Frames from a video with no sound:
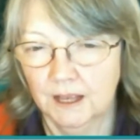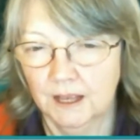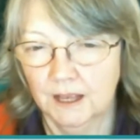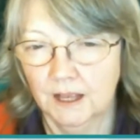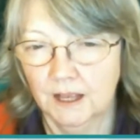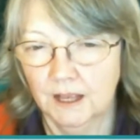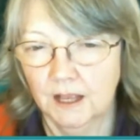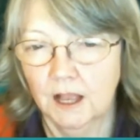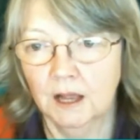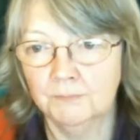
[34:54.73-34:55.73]

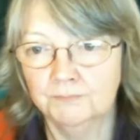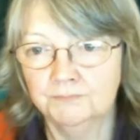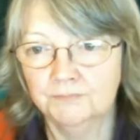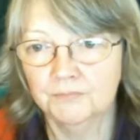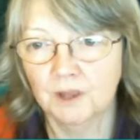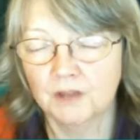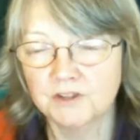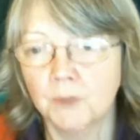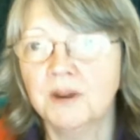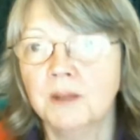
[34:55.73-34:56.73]
But
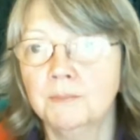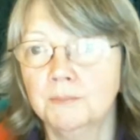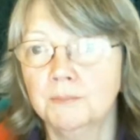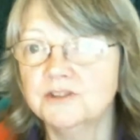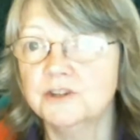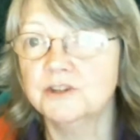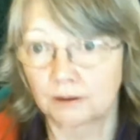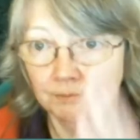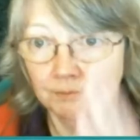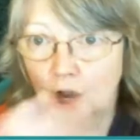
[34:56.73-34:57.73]
I'm pleased I
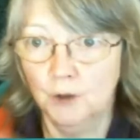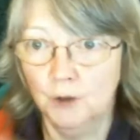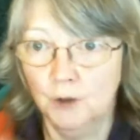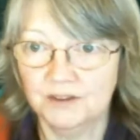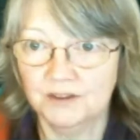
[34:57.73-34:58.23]
hope that does mean